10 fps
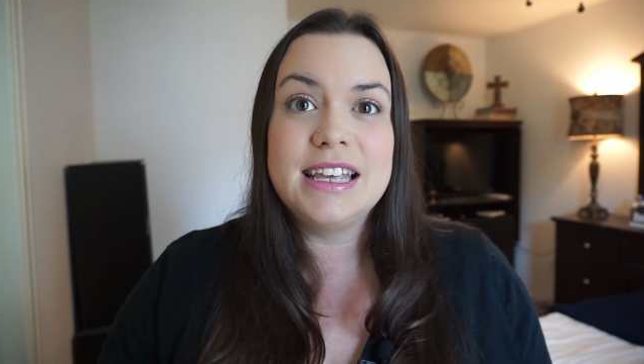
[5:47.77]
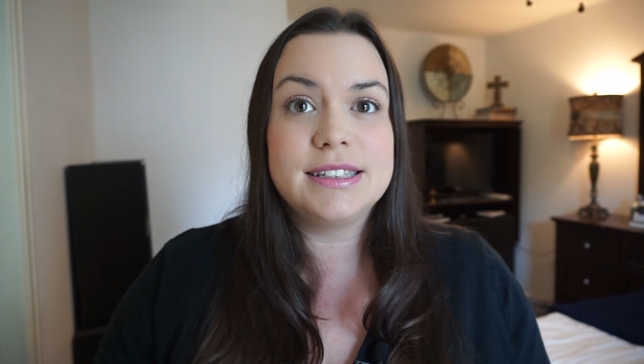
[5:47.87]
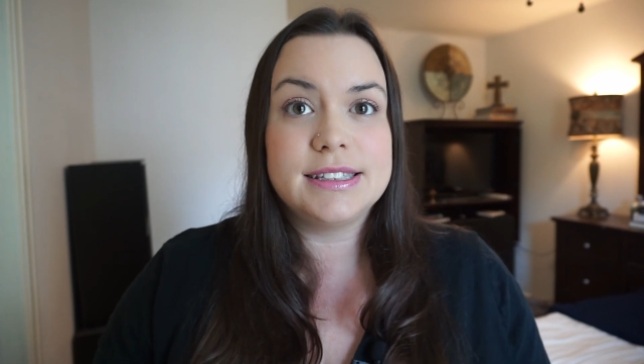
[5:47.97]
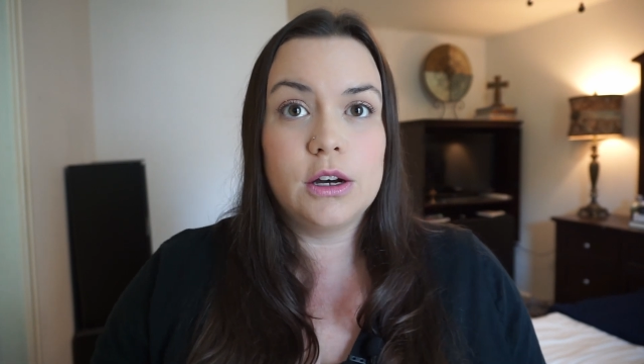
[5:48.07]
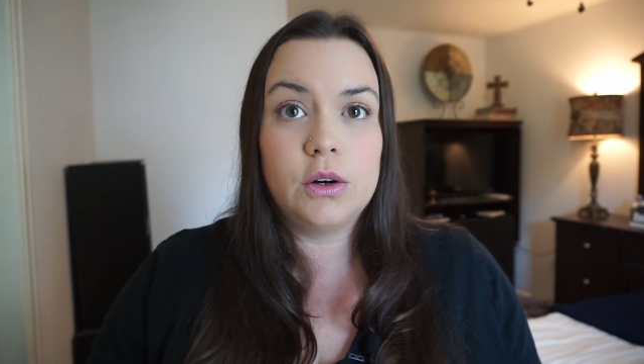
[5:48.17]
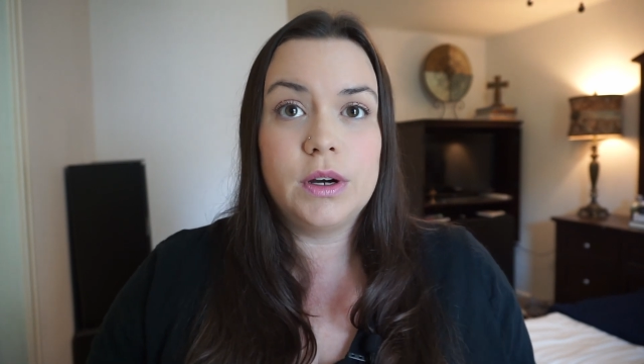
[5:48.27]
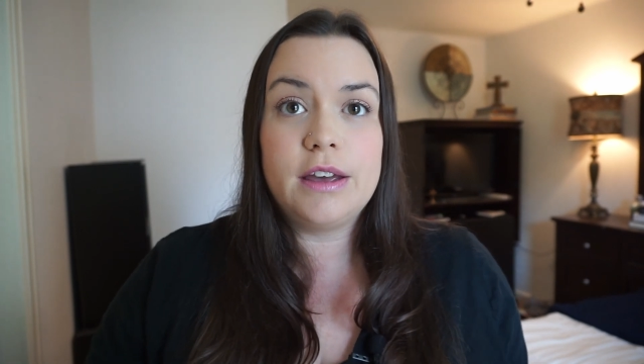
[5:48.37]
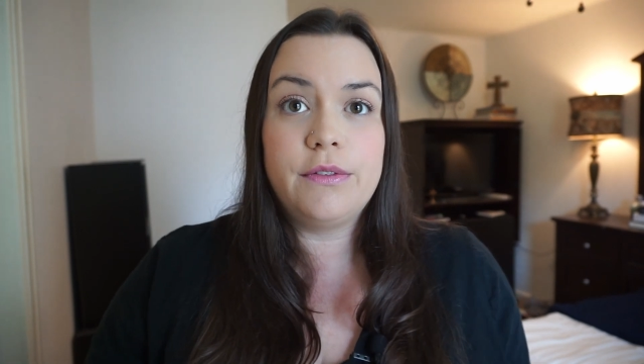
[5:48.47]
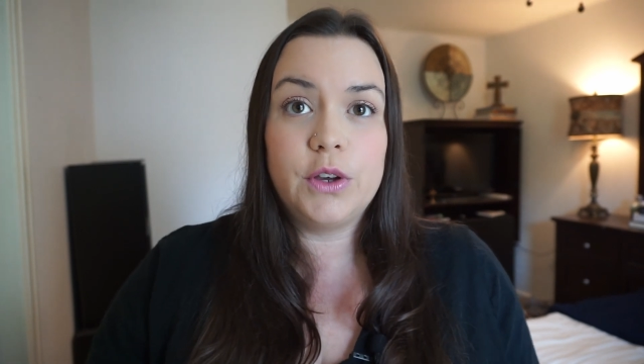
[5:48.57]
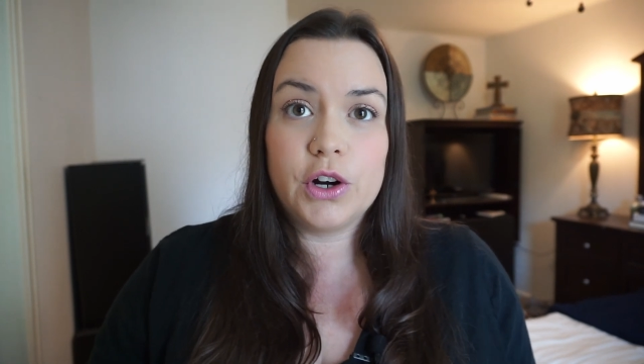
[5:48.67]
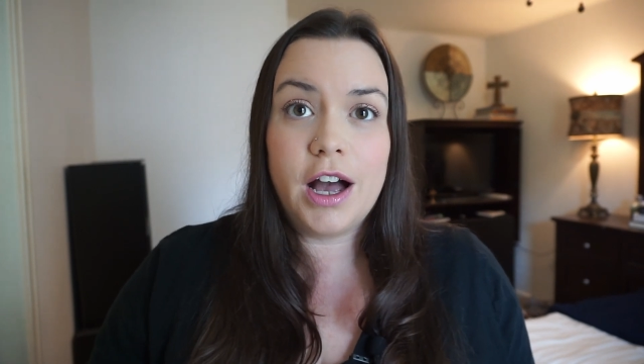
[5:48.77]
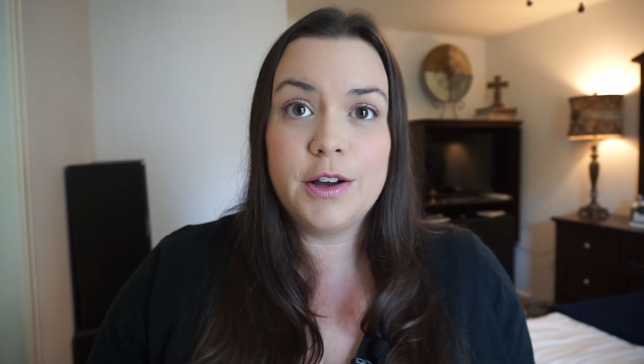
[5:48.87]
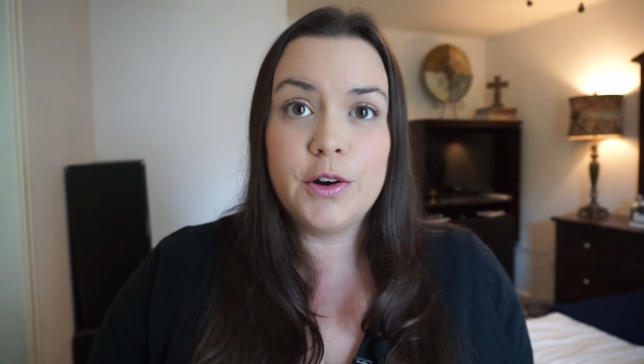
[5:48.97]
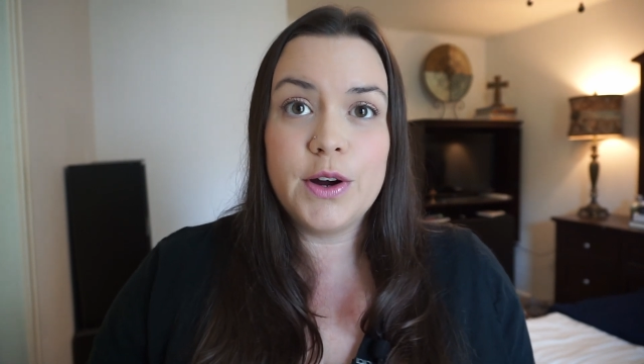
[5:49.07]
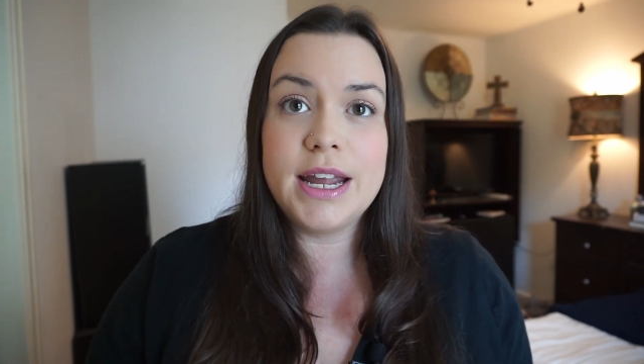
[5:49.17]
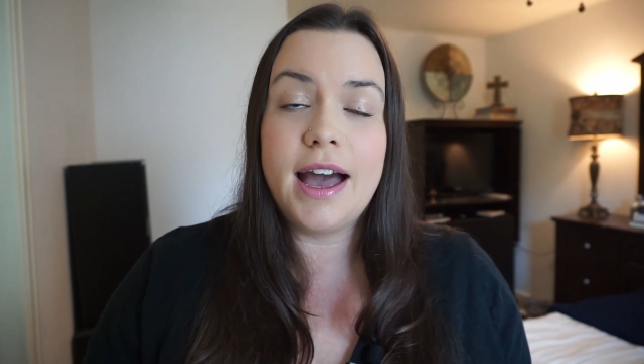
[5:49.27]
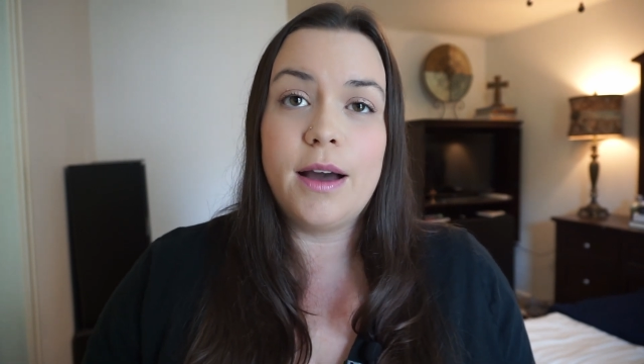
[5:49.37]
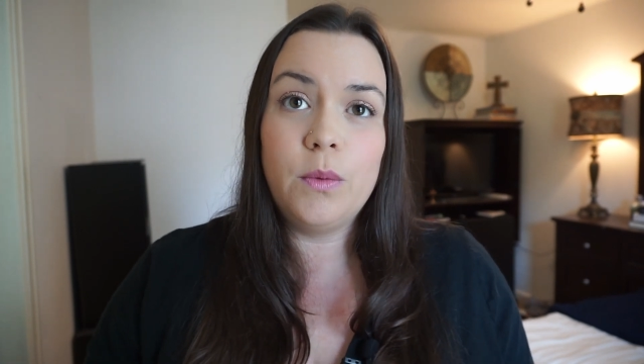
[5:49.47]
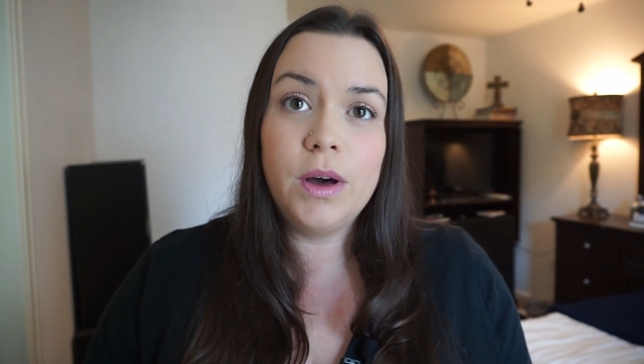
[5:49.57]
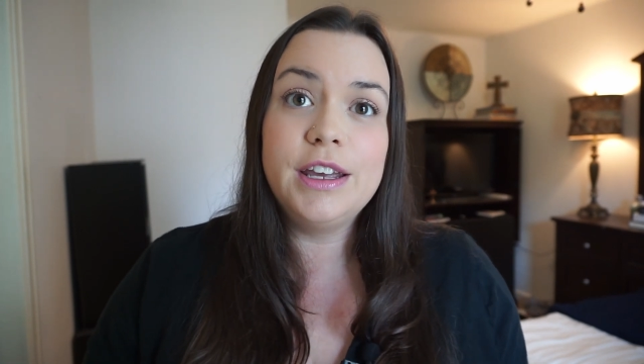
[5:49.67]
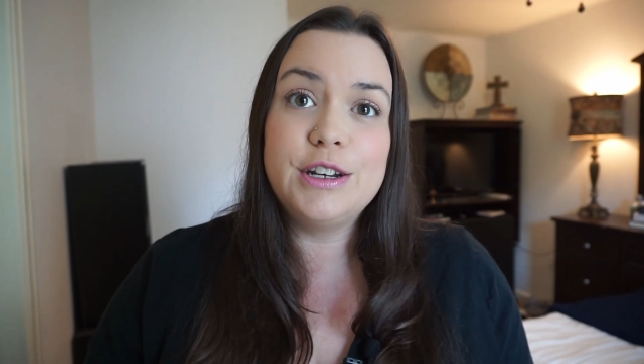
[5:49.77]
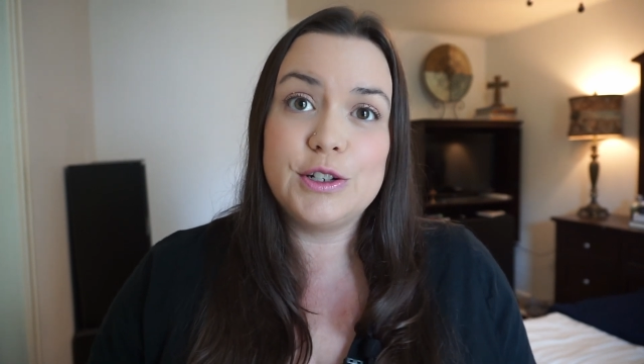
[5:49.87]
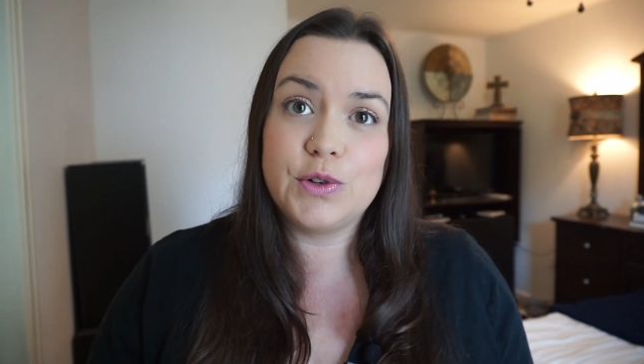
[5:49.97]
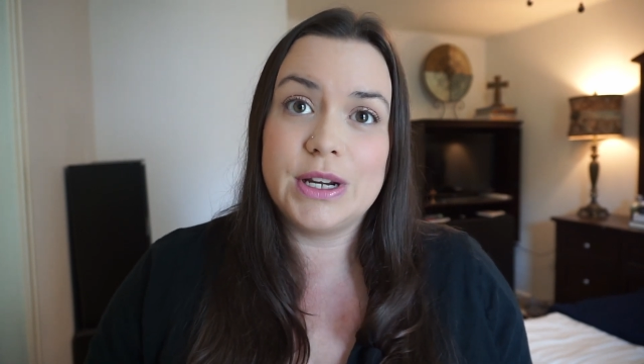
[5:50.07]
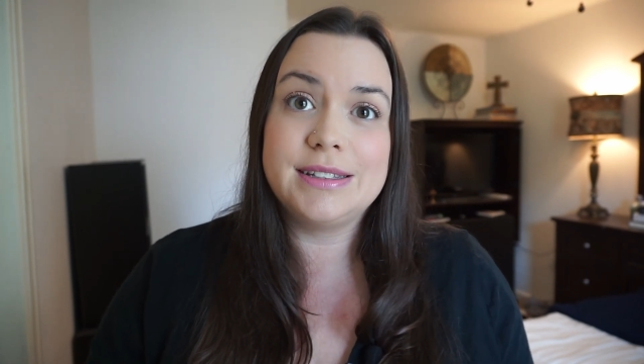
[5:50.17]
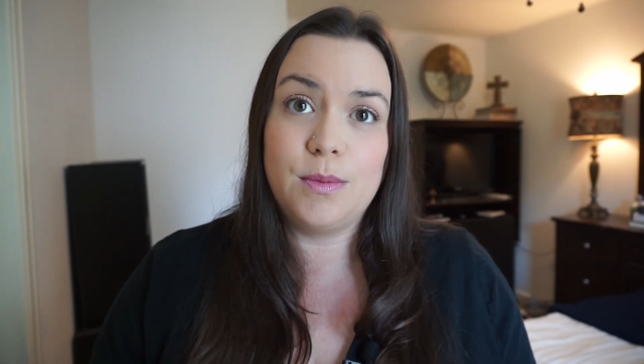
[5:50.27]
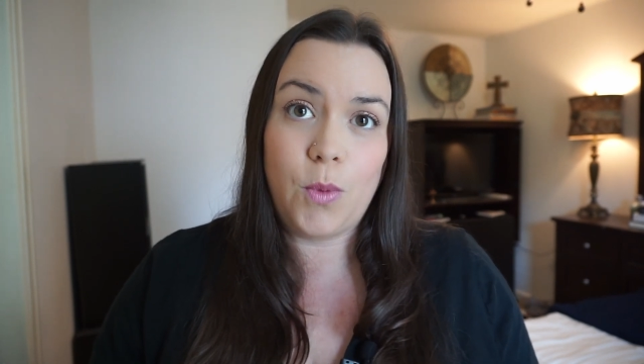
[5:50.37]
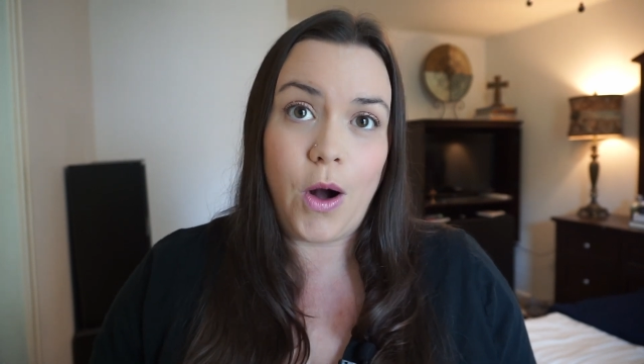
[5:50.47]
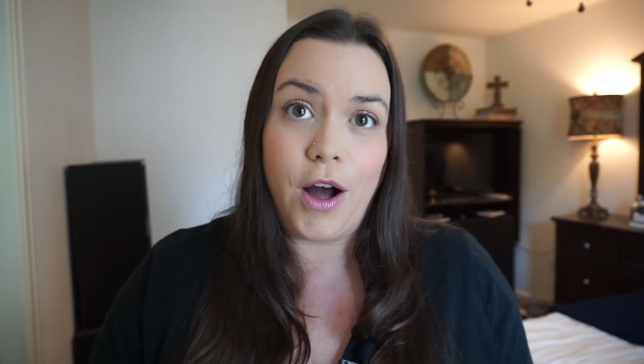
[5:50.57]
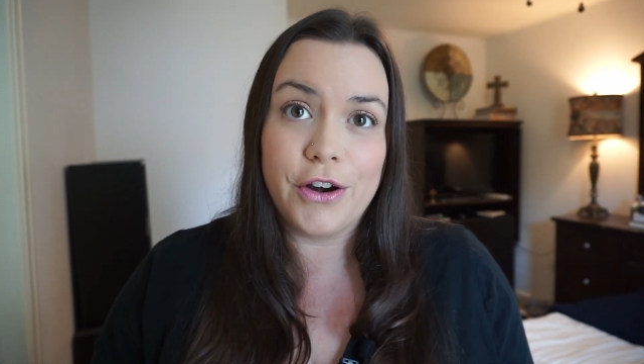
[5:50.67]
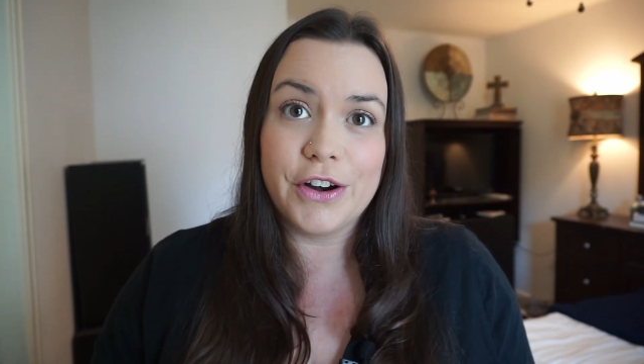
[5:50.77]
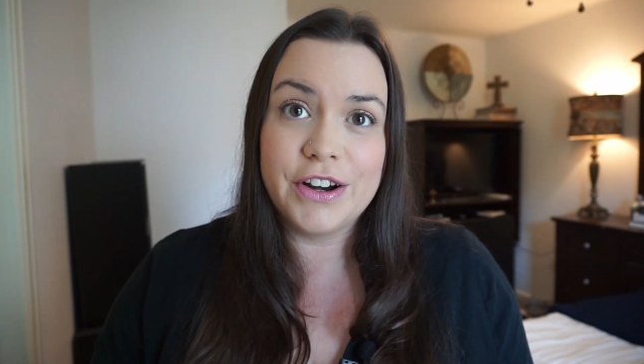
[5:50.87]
So if you're hungry, I want you to drink some water.